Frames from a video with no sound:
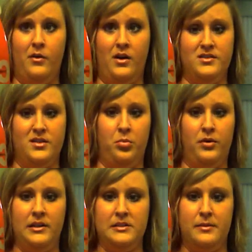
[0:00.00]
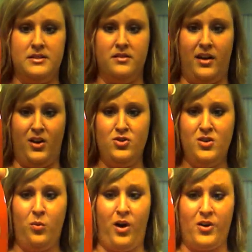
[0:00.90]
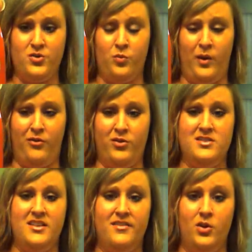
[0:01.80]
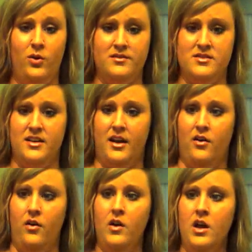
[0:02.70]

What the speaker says: also pretty expensive. I usually watch and wait for the stuff to go on sale.